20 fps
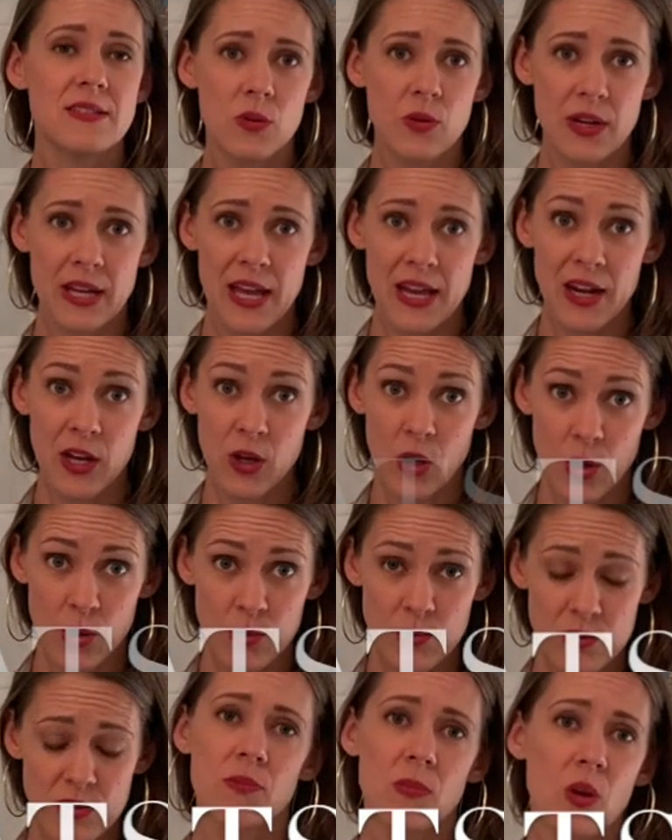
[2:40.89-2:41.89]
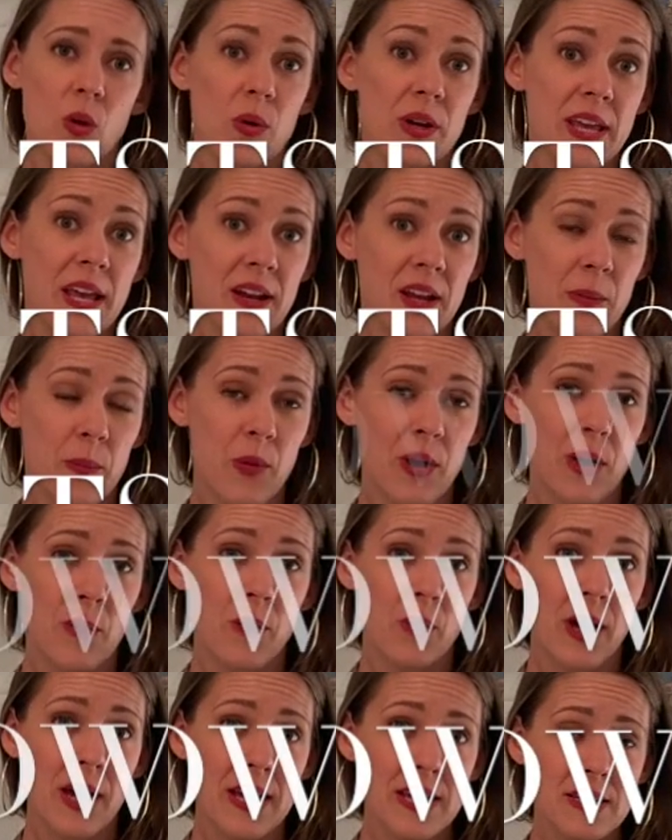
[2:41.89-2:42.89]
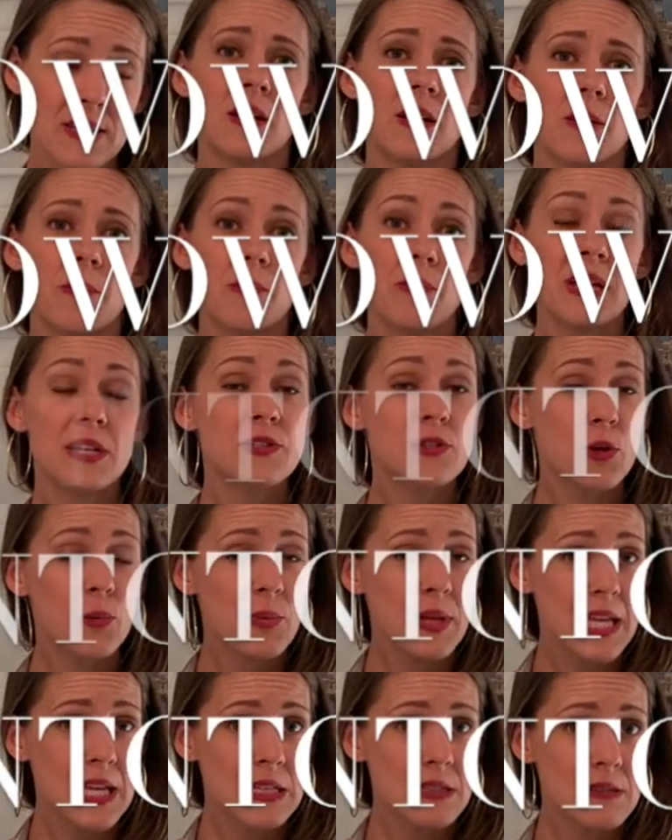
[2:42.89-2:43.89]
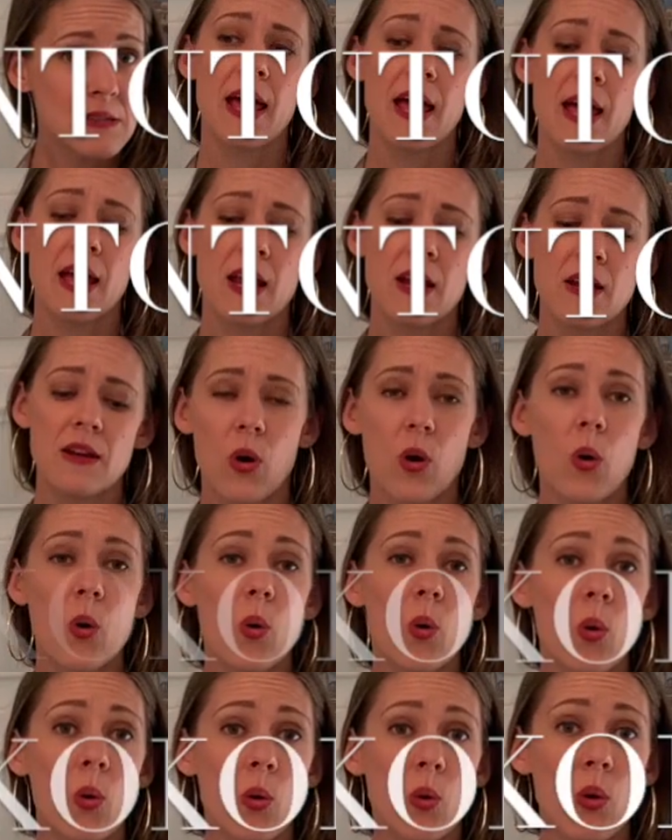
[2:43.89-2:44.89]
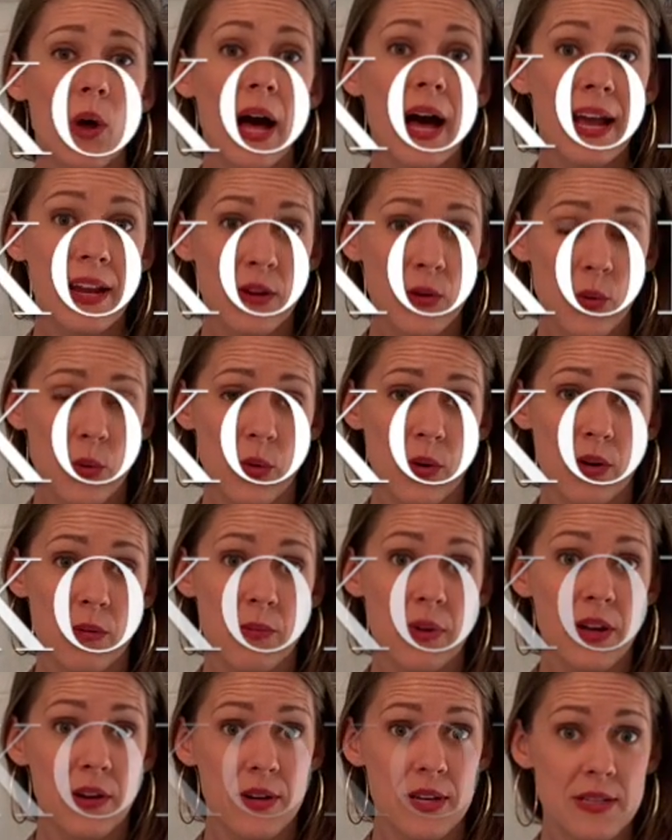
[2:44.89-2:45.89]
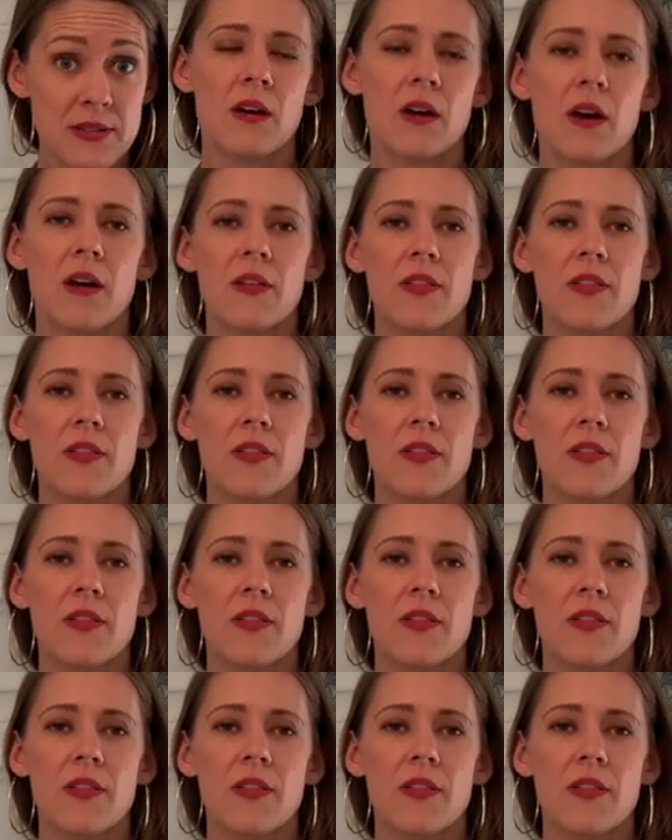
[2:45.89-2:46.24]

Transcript: organic oats, organic brown rice, pinto beans, and whole einkorn berries.